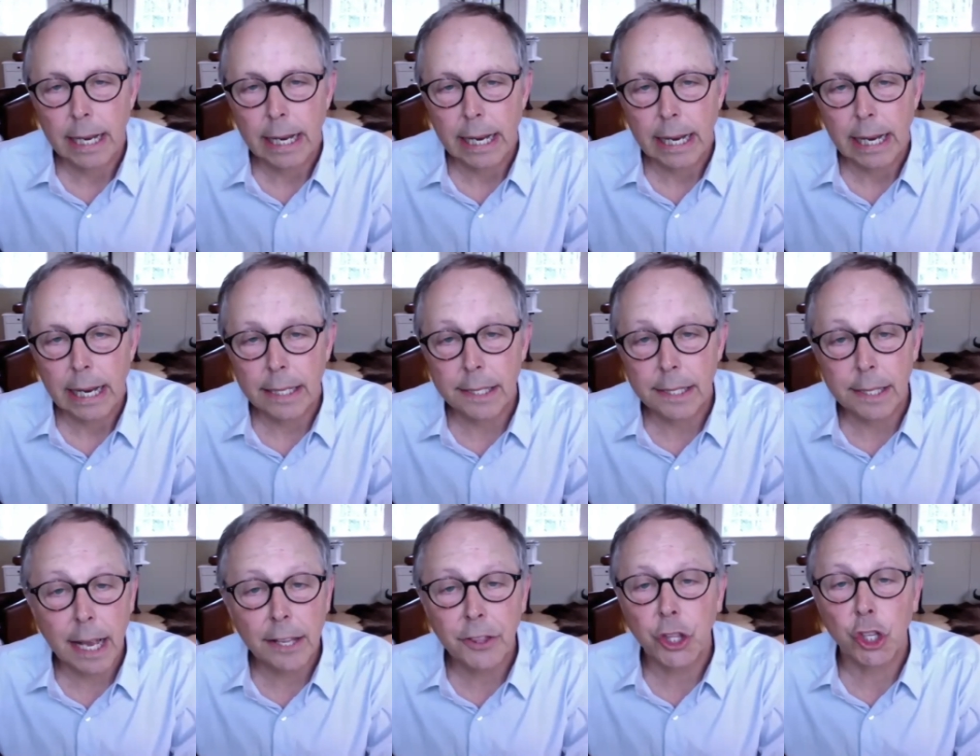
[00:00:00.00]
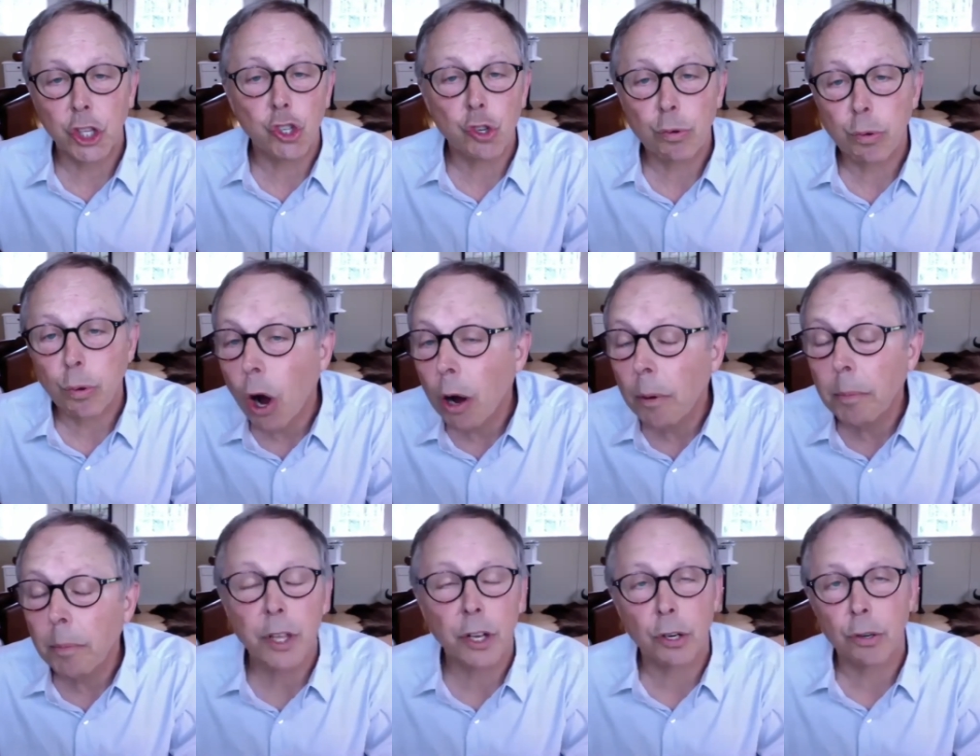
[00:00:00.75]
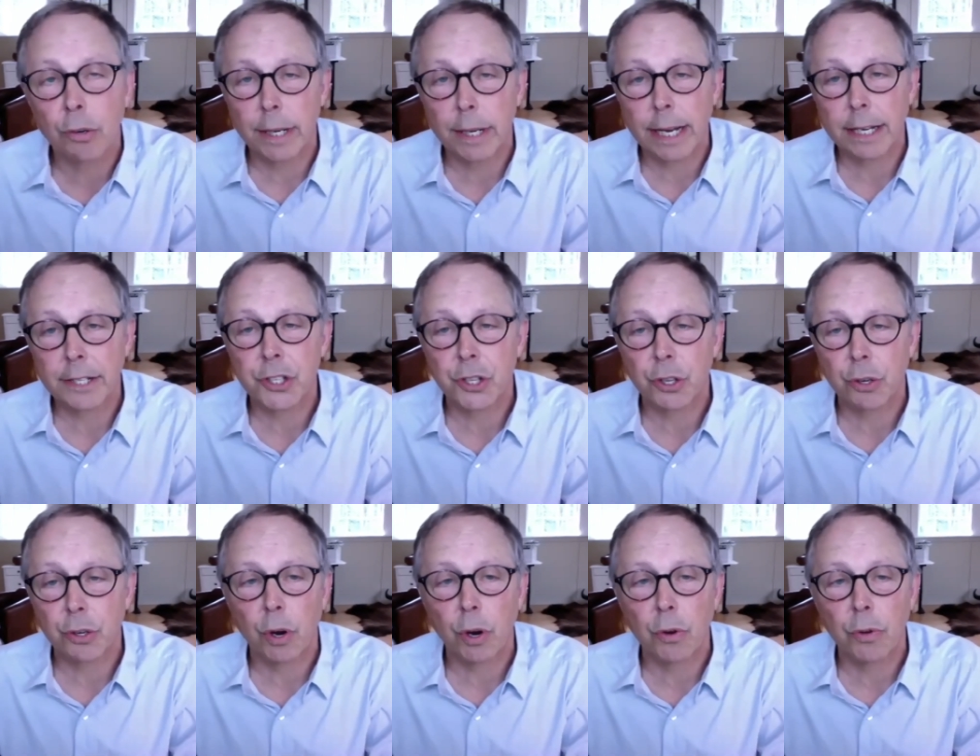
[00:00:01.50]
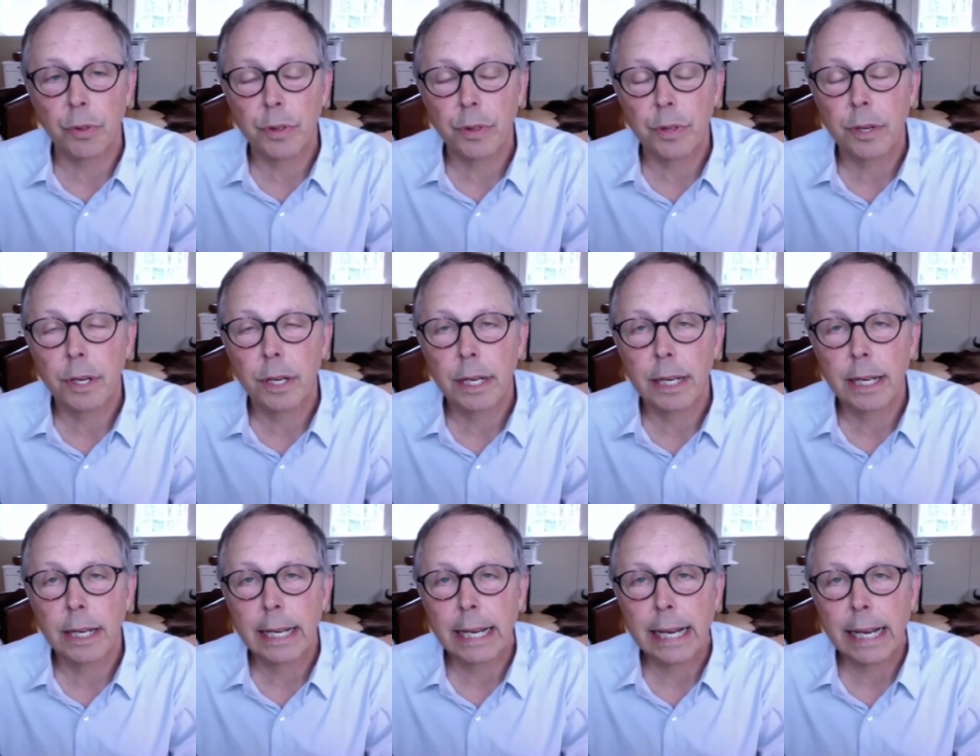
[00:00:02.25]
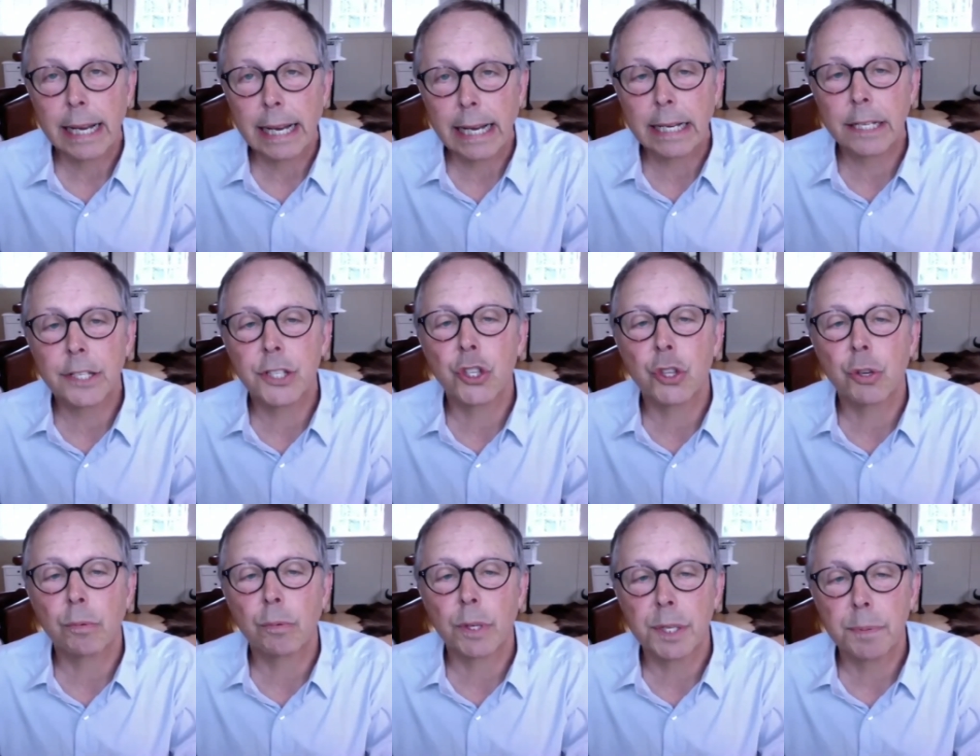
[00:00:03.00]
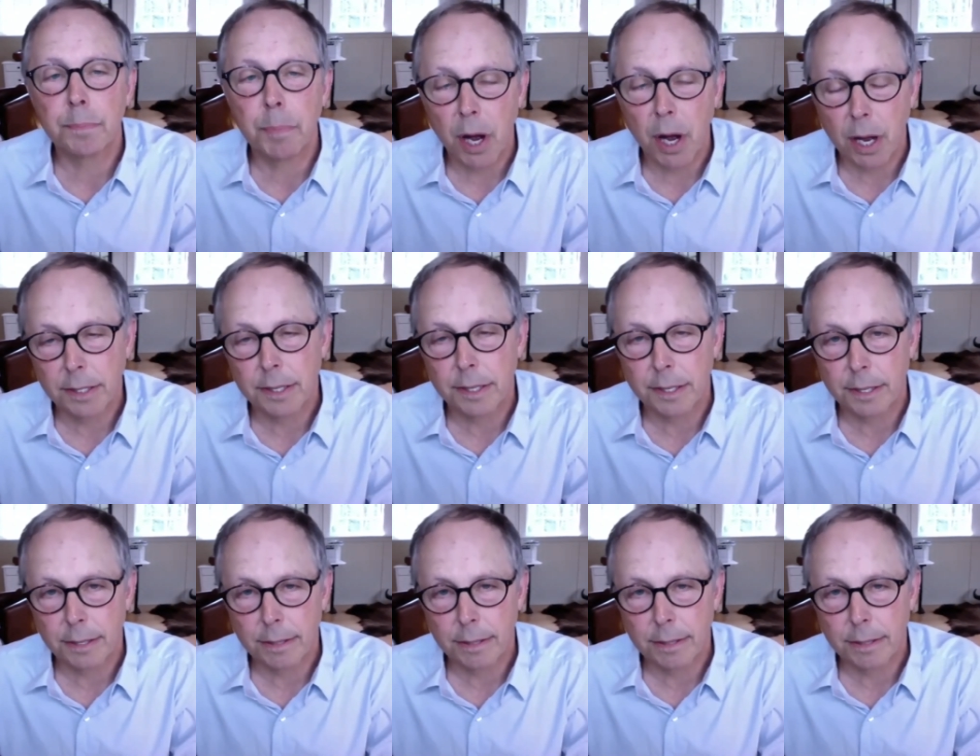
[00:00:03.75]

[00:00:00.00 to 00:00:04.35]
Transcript: It's not the trauma that creates the growth, it's the response.